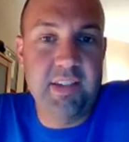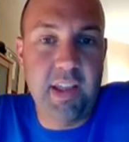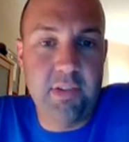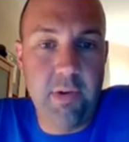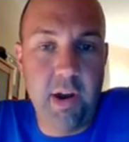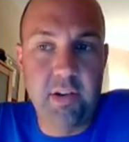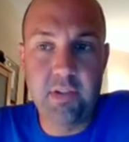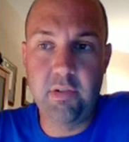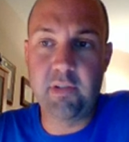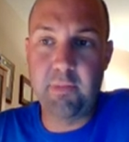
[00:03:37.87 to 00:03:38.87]
So that's not too hard to
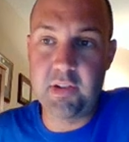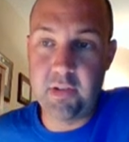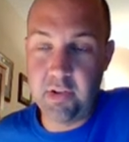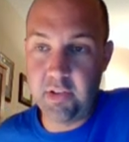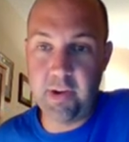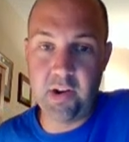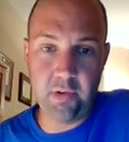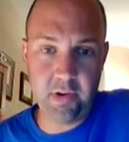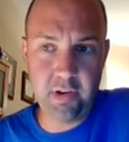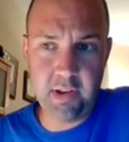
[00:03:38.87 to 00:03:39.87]
do. Just make sure they're in the right
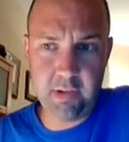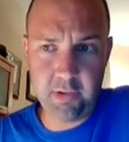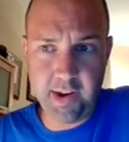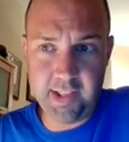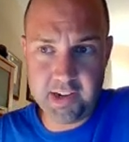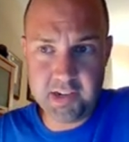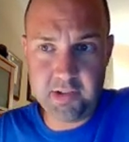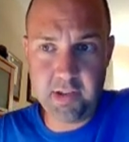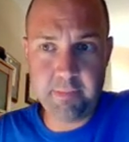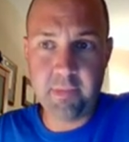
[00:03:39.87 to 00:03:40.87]
order
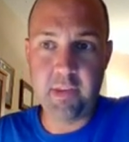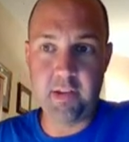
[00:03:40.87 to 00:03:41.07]
chronologically,